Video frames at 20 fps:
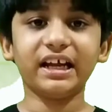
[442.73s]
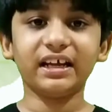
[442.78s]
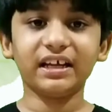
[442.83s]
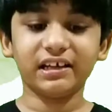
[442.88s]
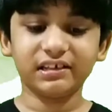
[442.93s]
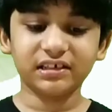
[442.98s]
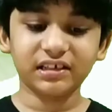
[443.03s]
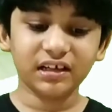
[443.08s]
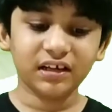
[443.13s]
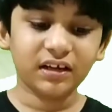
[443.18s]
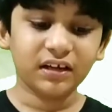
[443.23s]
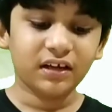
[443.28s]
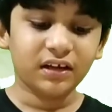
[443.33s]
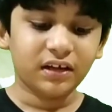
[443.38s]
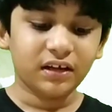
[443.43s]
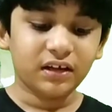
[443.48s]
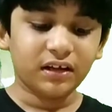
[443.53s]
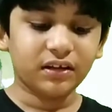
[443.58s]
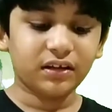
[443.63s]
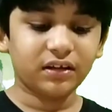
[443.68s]
is
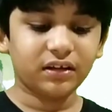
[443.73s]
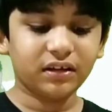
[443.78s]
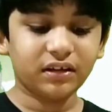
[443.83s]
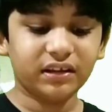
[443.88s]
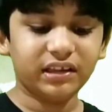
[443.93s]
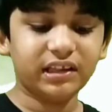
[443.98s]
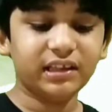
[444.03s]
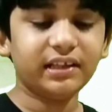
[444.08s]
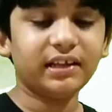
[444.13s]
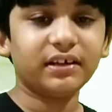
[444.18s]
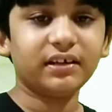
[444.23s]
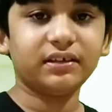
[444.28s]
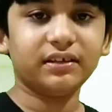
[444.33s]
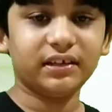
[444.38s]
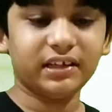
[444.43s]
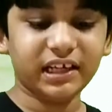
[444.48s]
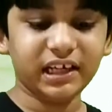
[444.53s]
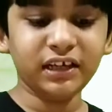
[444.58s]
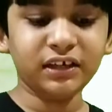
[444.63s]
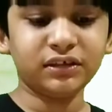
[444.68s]

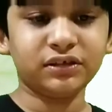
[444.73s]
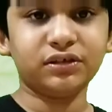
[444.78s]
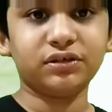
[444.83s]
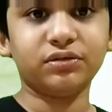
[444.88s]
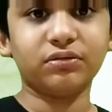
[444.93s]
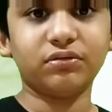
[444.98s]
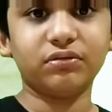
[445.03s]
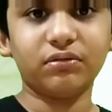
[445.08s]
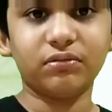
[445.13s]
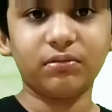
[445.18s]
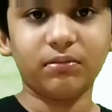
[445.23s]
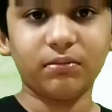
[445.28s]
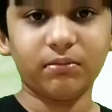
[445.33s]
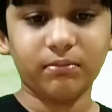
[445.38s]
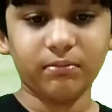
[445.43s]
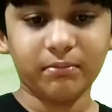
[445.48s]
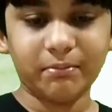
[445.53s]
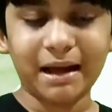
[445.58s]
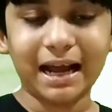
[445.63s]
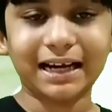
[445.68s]
these two
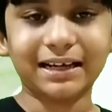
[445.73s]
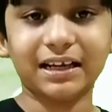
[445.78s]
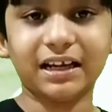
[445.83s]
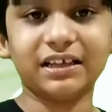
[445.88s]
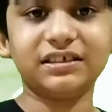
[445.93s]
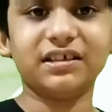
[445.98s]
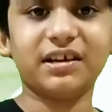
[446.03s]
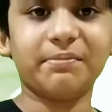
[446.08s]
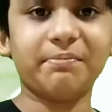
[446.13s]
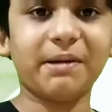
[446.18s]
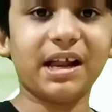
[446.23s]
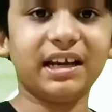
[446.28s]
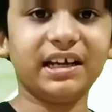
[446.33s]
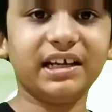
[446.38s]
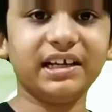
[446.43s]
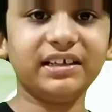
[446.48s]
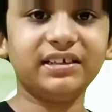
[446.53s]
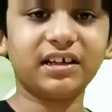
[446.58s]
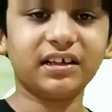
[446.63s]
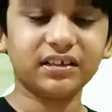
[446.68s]
magnets repel
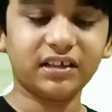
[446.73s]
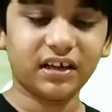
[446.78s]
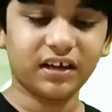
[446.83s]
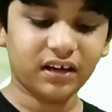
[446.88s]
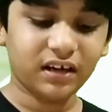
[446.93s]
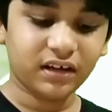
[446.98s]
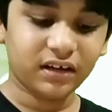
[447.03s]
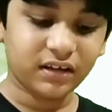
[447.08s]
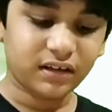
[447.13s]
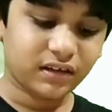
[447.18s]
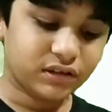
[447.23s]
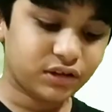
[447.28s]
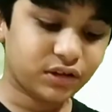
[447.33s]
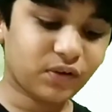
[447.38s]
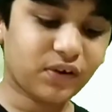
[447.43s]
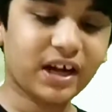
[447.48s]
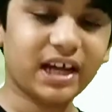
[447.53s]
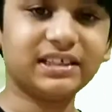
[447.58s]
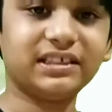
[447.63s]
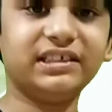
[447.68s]
each other,
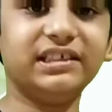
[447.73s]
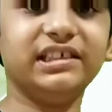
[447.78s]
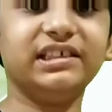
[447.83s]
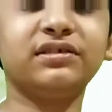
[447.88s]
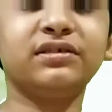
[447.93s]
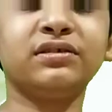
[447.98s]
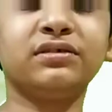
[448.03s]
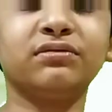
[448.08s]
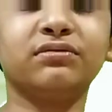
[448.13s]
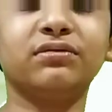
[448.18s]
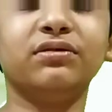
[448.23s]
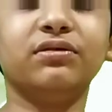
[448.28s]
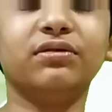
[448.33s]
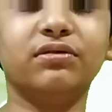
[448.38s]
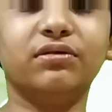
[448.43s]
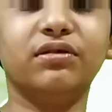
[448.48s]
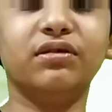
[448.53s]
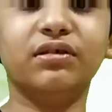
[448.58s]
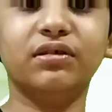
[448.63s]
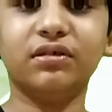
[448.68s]
so as these two do.